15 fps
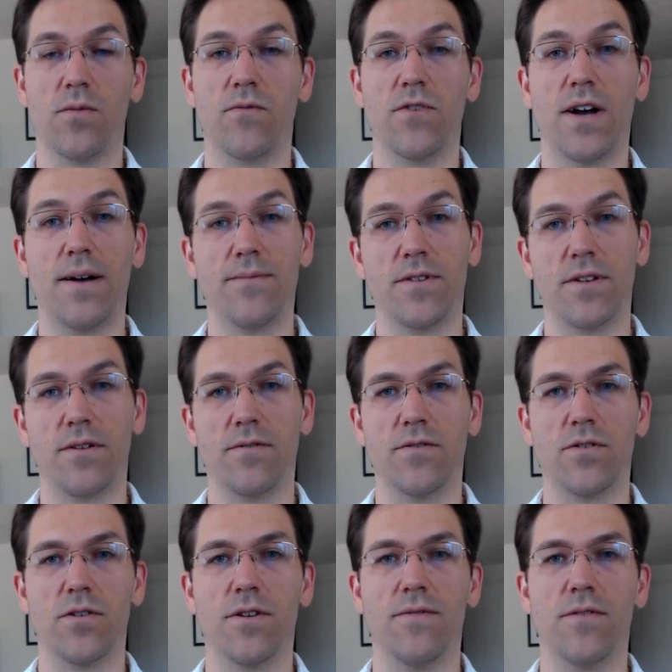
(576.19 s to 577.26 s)
and jobs that don't
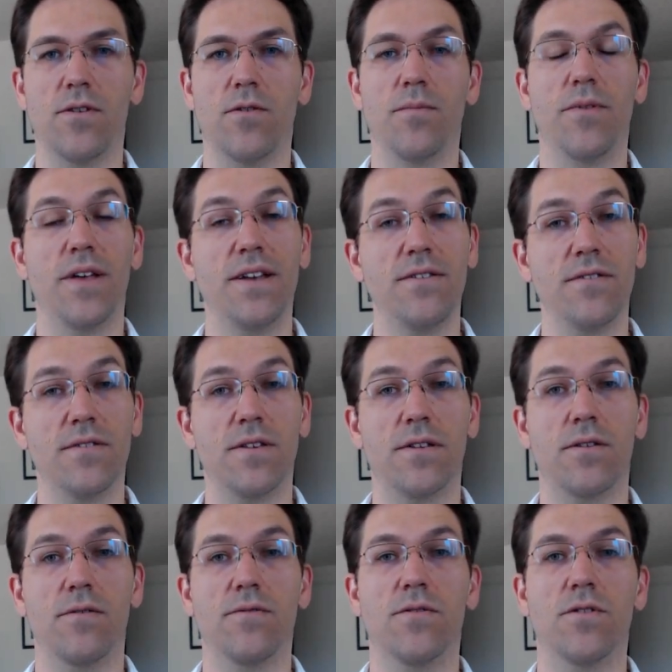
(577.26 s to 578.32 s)
serve you, and places
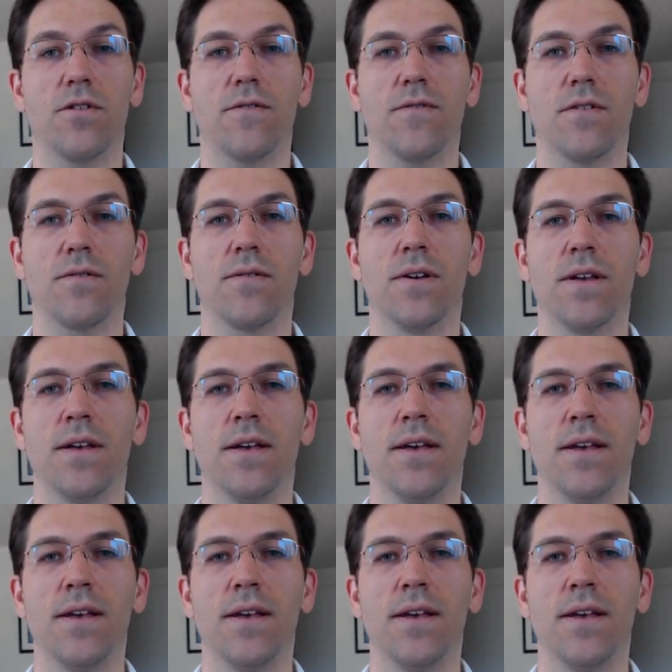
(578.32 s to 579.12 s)
that don't serve you.